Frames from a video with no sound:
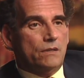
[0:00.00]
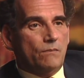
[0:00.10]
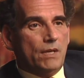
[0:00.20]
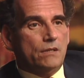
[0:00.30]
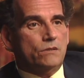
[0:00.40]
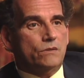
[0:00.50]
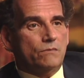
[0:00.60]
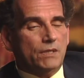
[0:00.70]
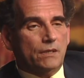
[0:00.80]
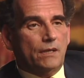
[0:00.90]
the
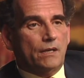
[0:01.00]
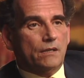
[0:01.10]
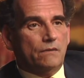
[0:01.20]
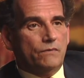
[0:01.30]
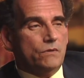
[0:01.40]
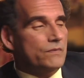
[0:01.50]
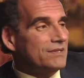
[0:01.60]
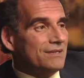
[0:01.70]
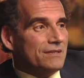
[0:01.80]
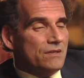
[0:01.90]
mainstream, the canonical view.
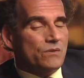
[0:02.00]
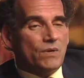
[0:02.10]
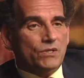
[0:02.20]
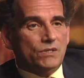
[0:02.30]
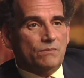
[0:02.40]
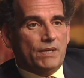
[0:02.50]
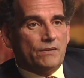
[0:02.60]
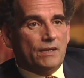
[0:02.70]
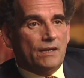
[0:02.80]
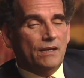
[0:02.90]
There's no question
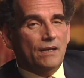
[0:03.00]
about that.